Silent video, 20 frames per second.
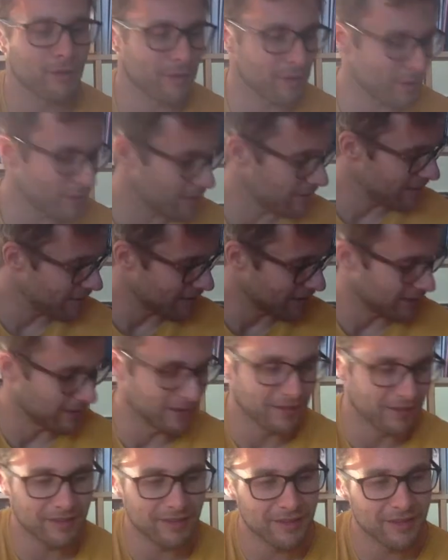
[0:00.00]
and snuck a
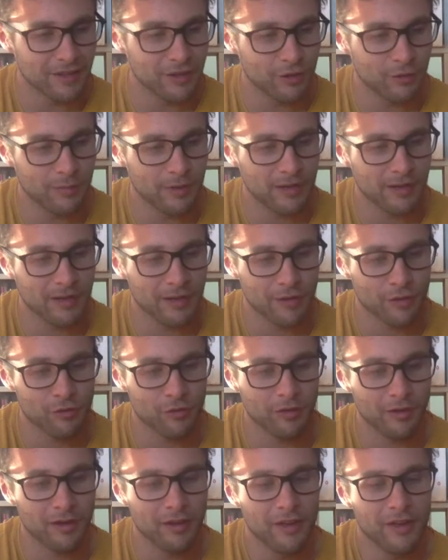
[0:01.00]
little bit
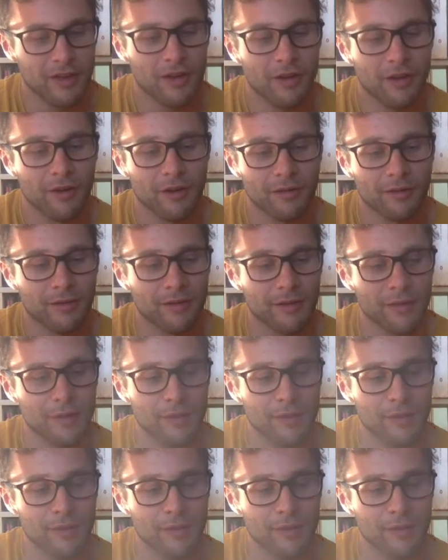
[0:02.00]
extra onto the